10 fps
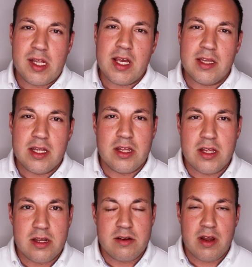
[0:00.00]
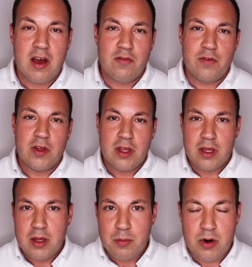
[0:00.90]
saying that they didn't have
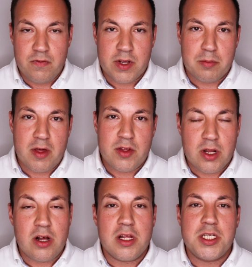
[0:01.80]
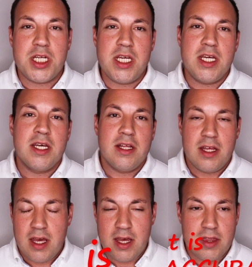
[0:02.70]
perfect methodology
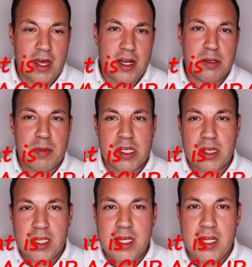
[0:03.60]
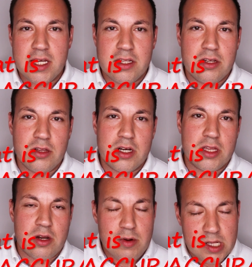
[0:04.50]
and that it's misleading to look at
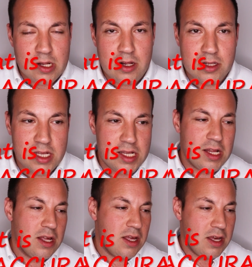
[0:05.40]
their results.